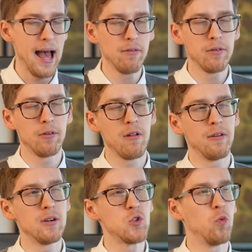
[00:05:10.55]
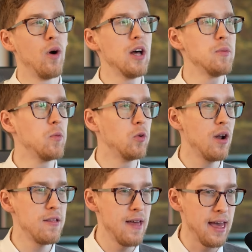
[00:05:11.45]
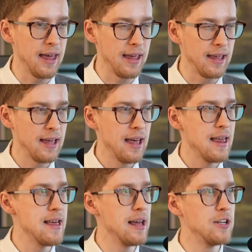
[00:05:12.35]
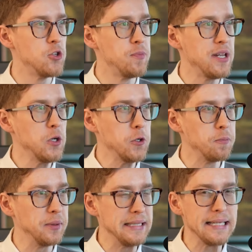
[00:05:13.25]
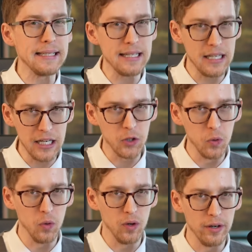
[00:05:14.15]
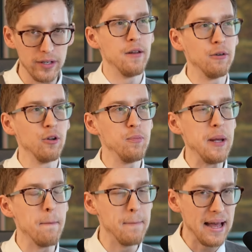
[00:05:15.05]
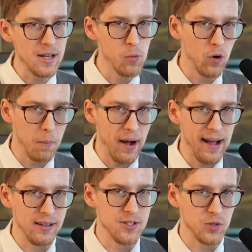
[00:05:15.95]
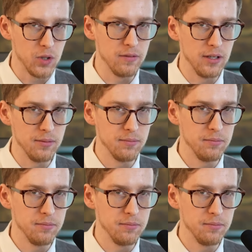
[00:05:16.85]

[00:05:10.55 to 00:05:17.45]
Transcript: However, there's one more thing that is being completely ignored. There will be many more miles driven.